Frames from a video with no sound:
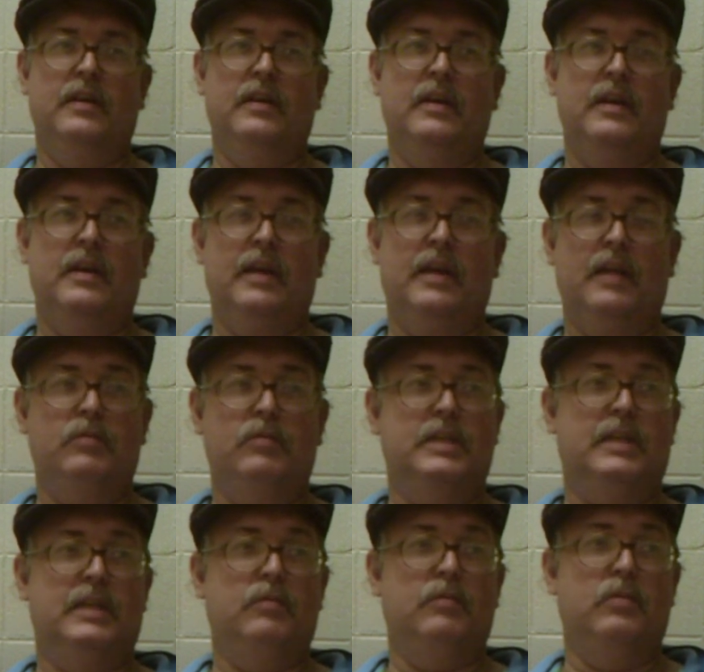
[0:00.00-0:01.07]
And I wish
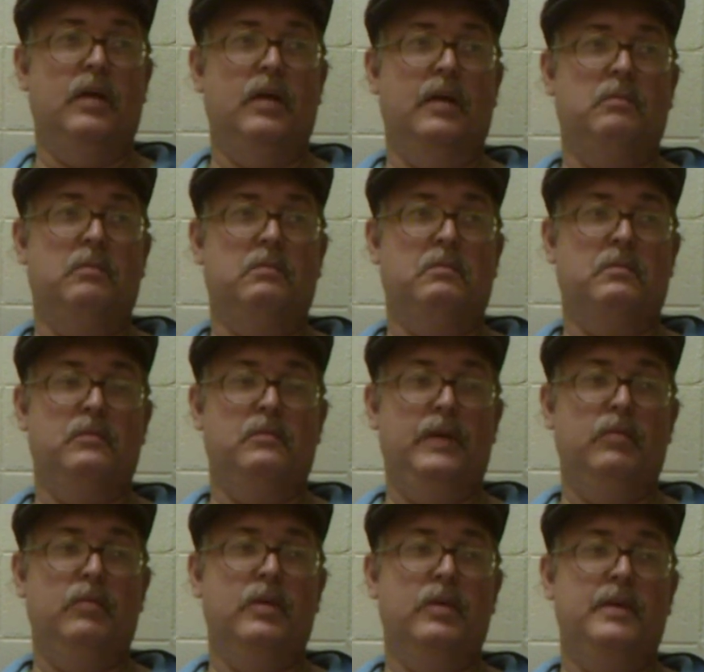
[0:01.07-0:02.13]
that we
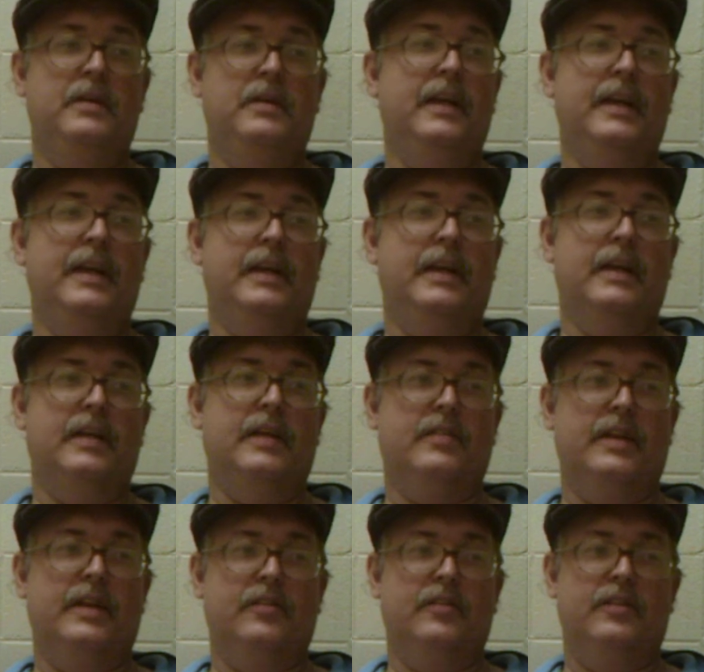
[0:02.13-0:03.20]
would, in the United
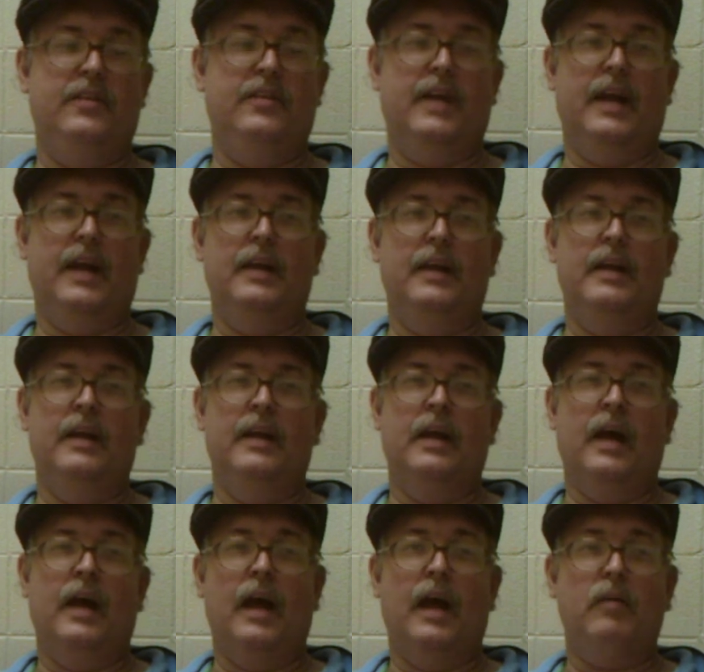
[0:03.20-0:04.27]
States, do that.
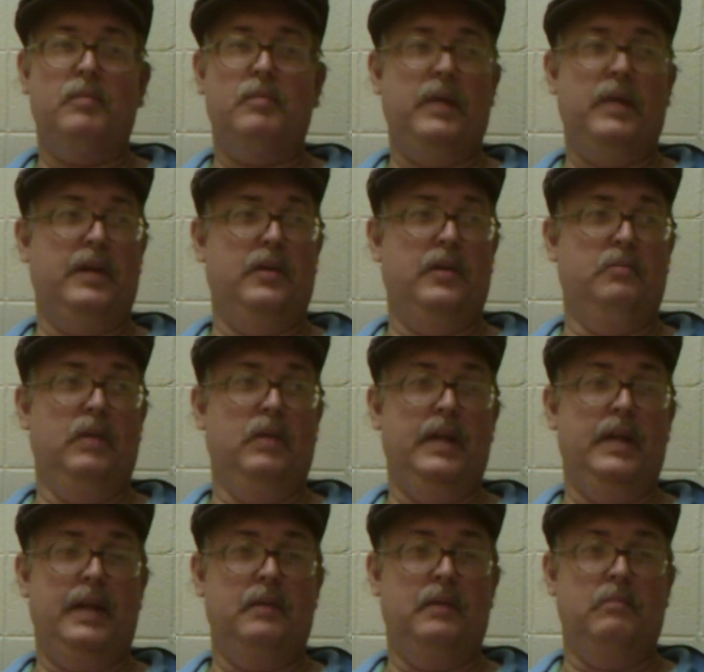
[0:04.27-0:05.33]
I would pay good
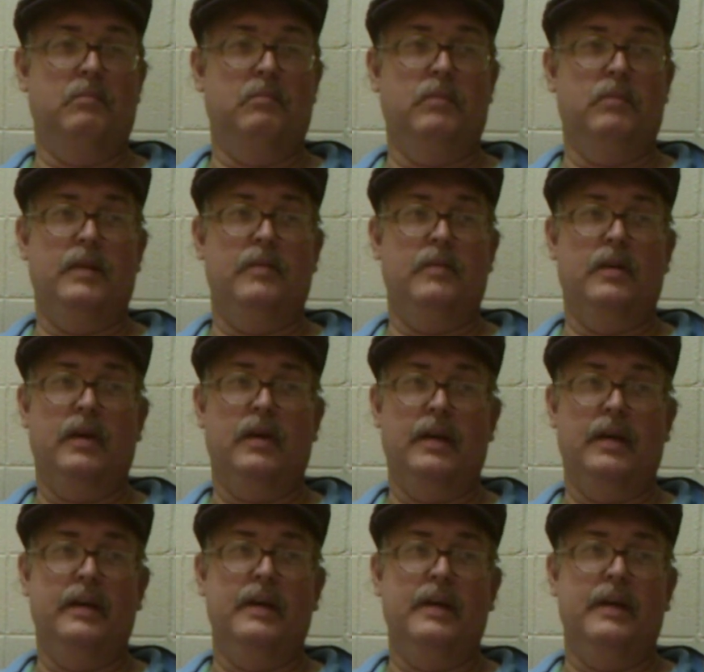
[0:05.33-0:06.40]
money, believe it or not,
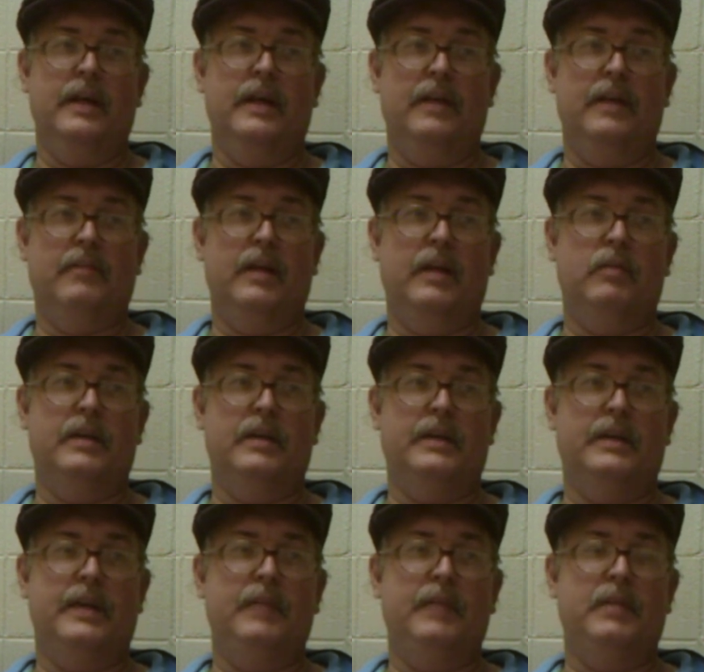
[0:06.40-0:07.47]
if they would
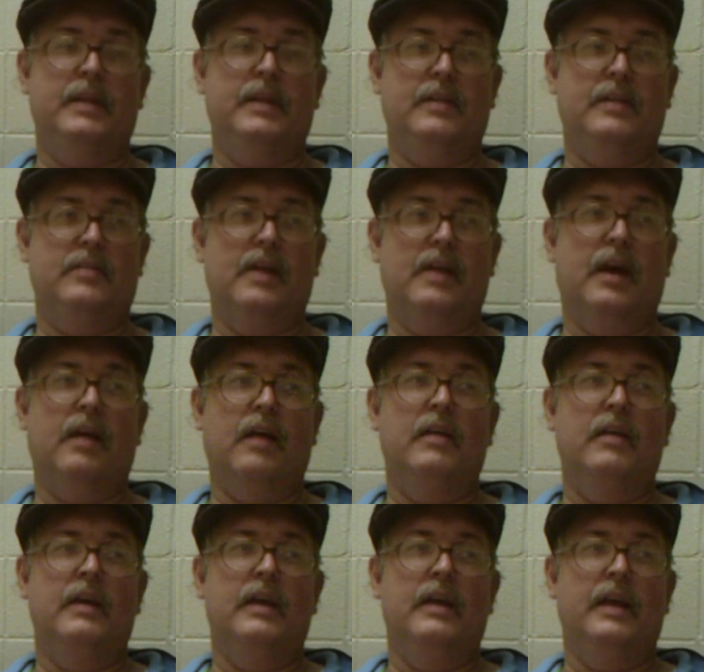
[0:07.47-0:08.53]
keep it in the style
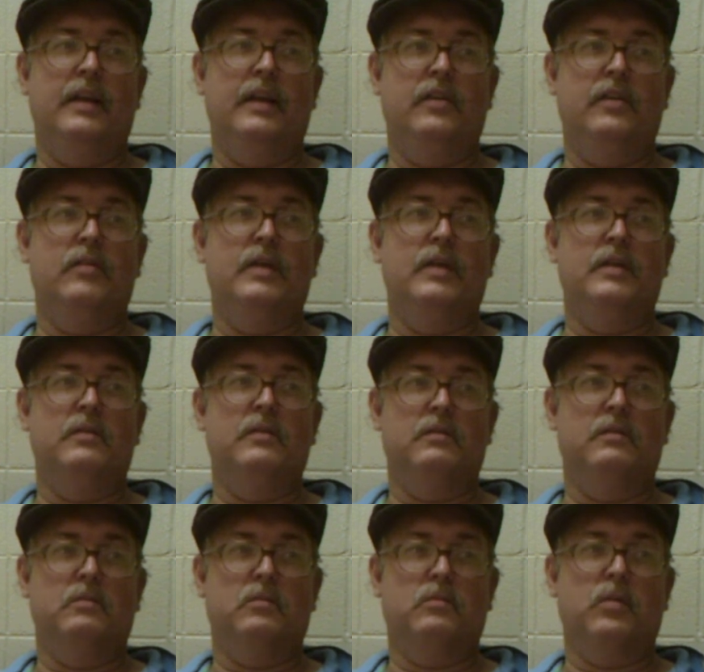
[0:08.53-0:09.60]
and do it
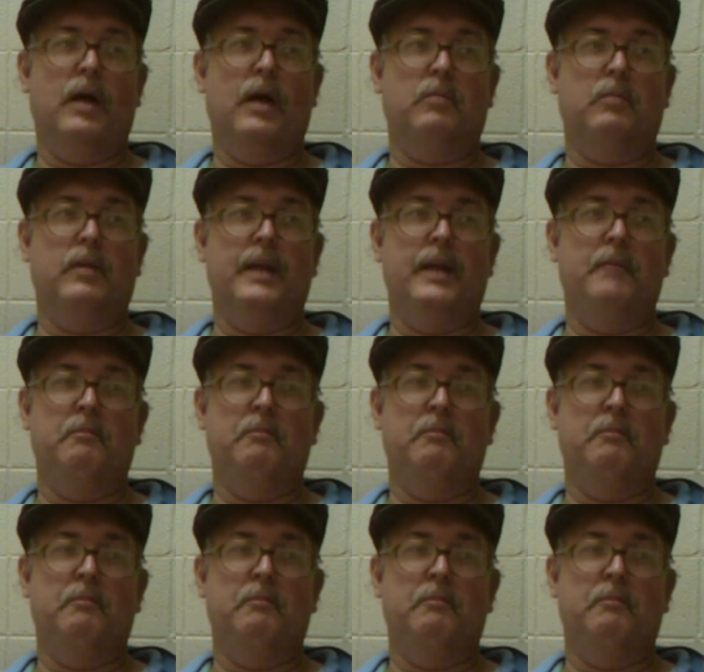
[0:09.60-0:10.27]
properly.